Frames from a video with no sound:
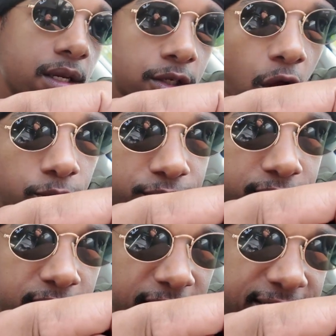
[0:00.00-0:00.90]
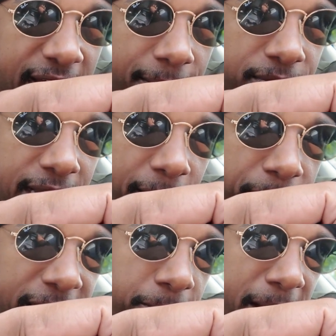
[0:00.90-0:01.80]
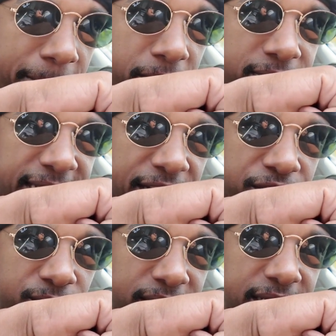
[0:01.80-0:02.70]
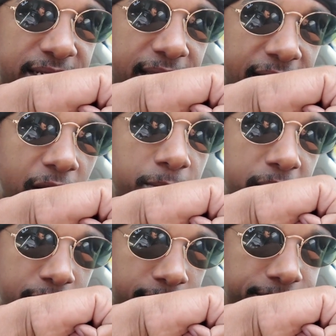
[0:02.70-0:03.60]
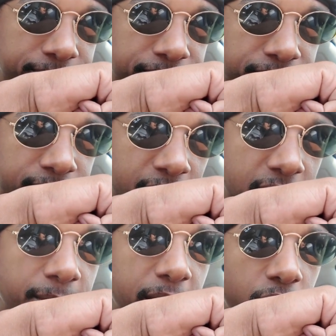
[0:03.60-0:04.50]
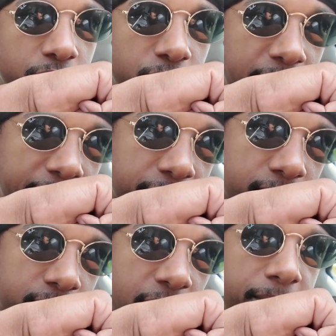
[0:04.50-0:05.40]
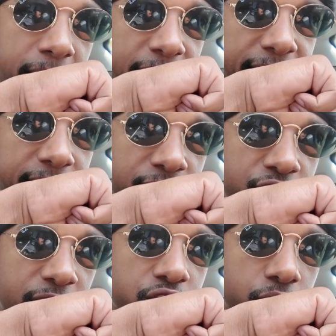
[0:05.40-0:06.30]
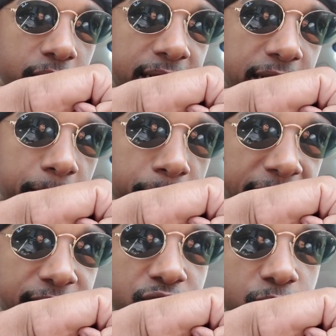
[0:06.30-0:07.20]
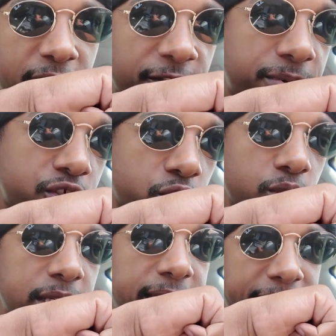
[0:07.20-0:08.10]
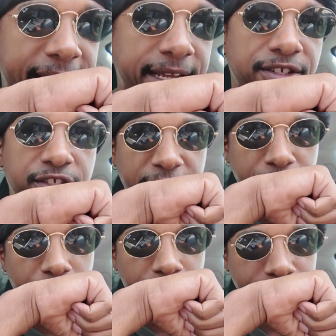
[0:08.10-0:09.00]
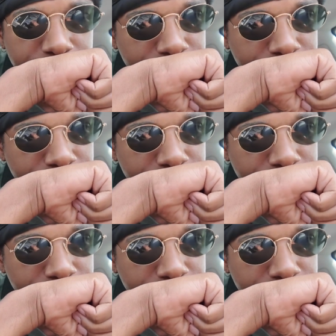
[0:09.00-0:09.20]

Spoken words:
Notes: in the top, you got pink pepper, tangerine, Elemi. In the middle, you got nutmeg and ginger, and in the base, you have patchouli and cedar.